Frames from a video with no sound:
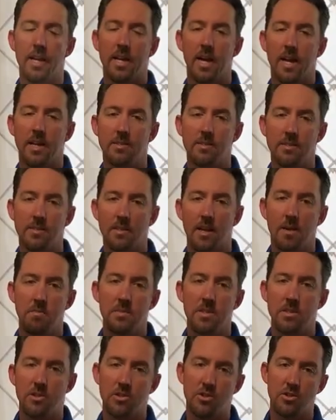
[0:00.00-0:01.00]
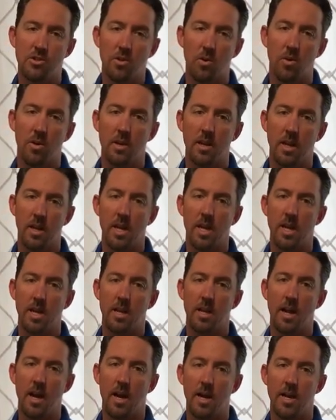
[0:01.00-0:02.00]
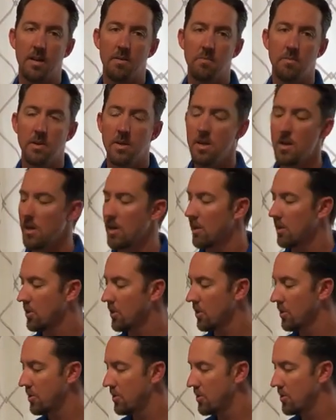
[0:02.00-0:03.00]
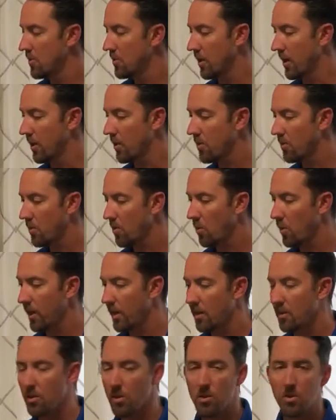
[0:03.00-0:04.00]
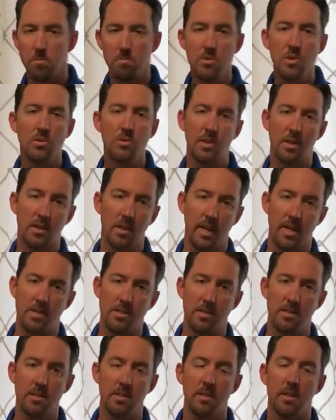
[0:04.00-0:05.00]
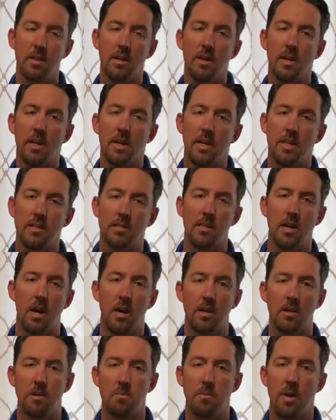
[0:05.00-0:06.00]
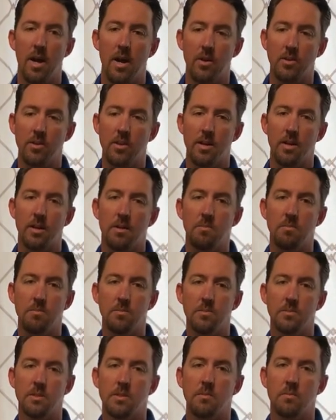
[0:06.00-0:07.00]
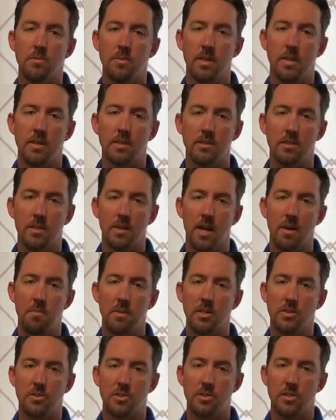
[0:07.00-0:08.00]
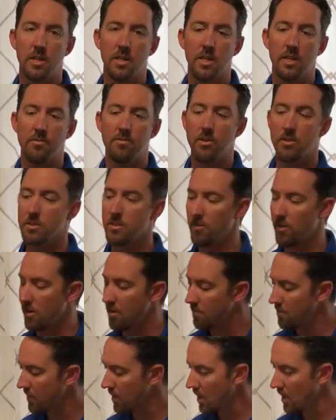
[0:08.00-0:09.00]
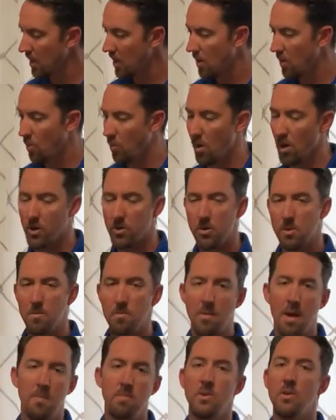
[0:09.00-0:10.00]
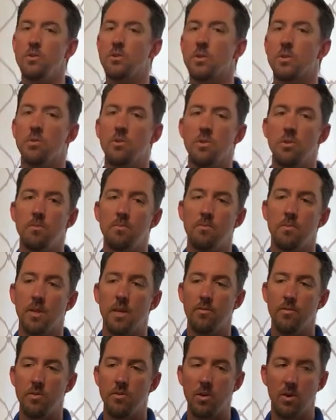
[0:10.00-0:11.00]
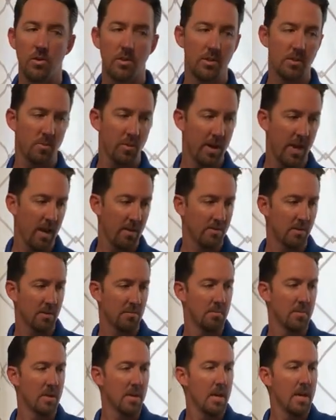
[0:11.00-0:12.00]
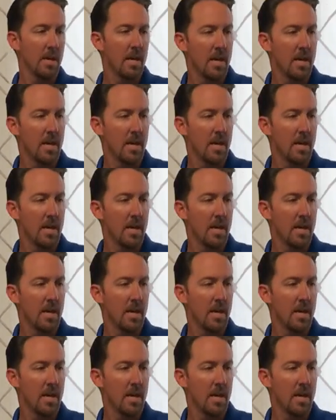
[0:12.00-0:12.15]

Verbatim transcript: guys, I'm Mr. Short, and I am going to do a quick little music lesson and talk about um, some things that I'm interested in. First of all, welcome to my music room. If you notice, we have some